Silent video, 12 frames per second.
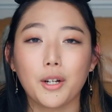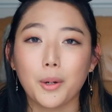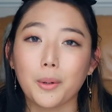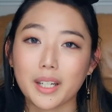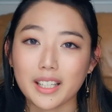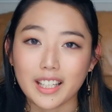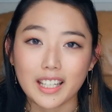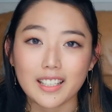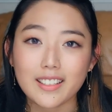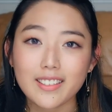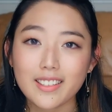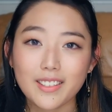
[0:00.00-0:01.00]

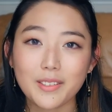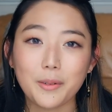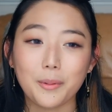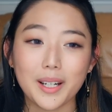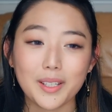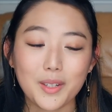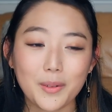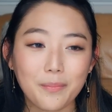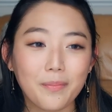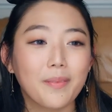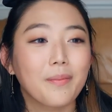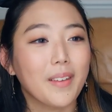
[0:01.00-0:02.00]
Coriolanus, which
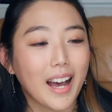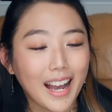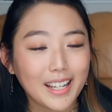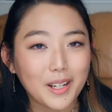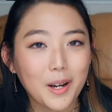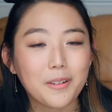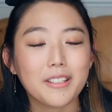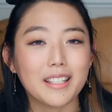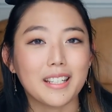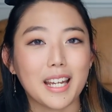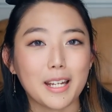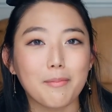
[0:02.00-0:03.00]
I know is a
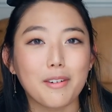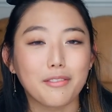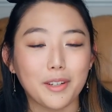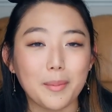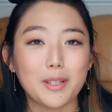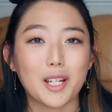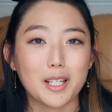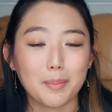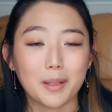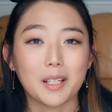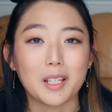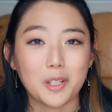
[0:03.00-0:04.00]
name from a
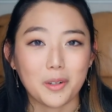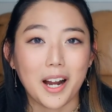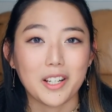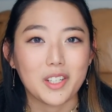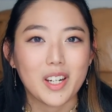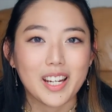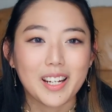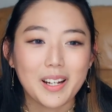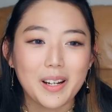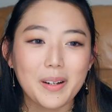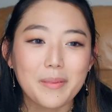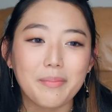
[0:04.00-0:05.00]
Shakespearean tragedy,
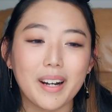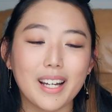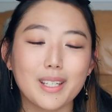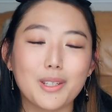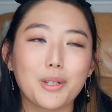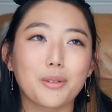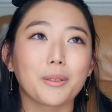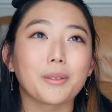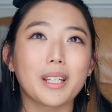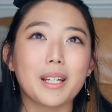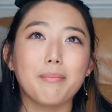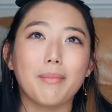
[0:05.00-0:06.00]
but
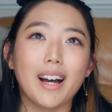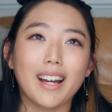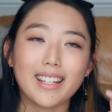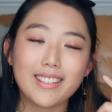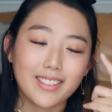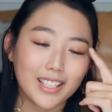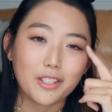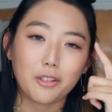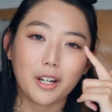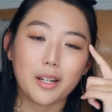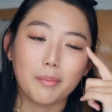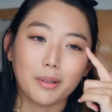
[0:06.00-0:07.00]
truly my sixth
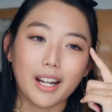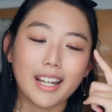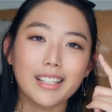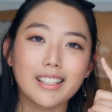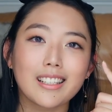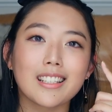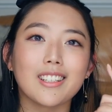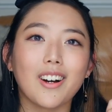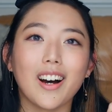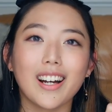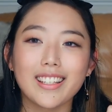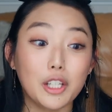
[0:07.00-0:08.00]
grade brain could
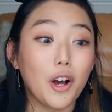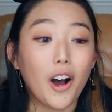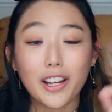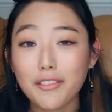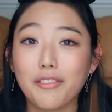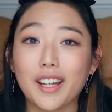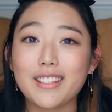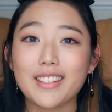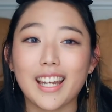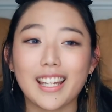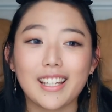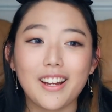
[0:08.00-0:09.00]
not
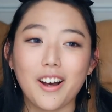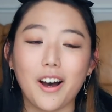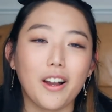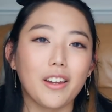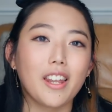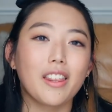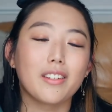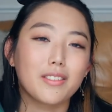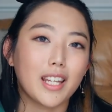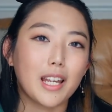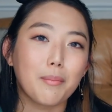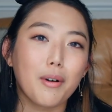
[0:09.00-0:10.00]
fixate on the
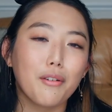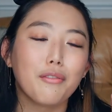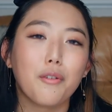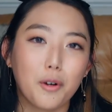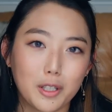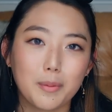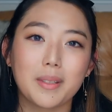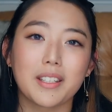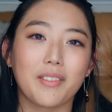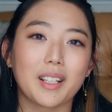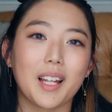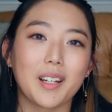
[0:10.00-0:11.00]
same four
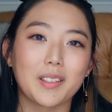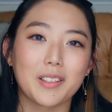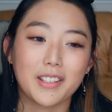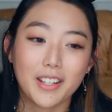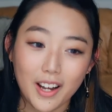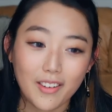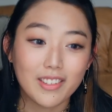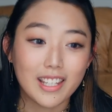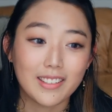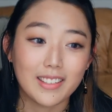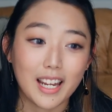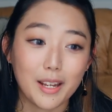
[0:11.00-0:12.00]
specific letters of
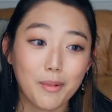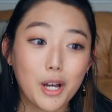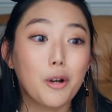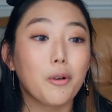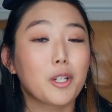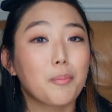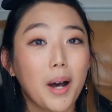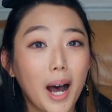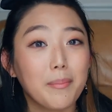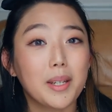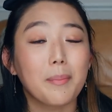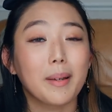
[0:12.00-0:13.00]
this name, which
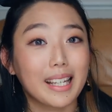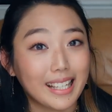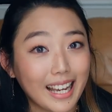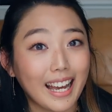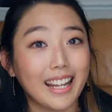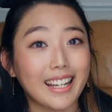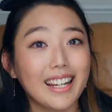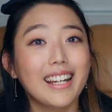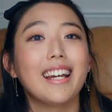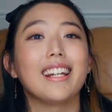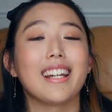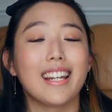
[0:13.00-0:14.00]
popped up again
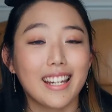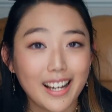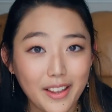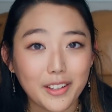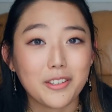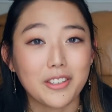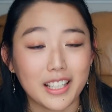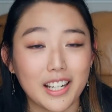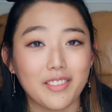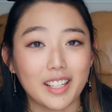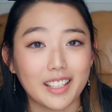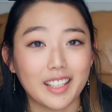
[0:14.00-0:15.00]
in another
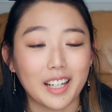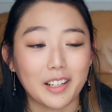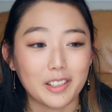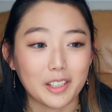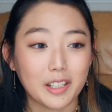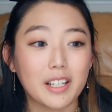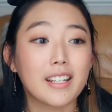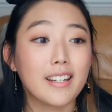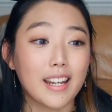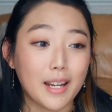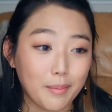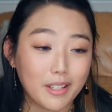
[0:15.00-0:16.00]
significant character
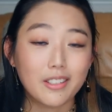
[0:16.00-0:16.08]
named